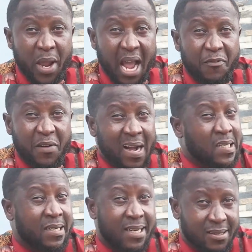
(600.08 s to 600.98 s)
we have
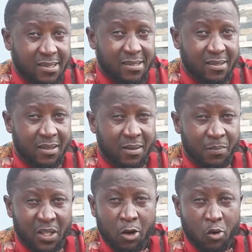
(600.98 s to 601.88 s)
candidates
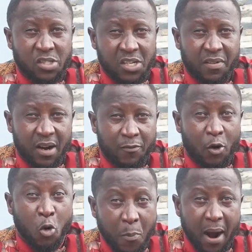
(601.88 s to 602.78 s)
in Cross River
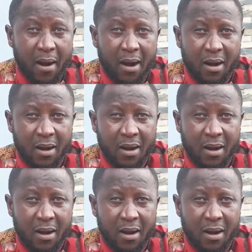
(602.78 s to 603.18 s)
for Guba.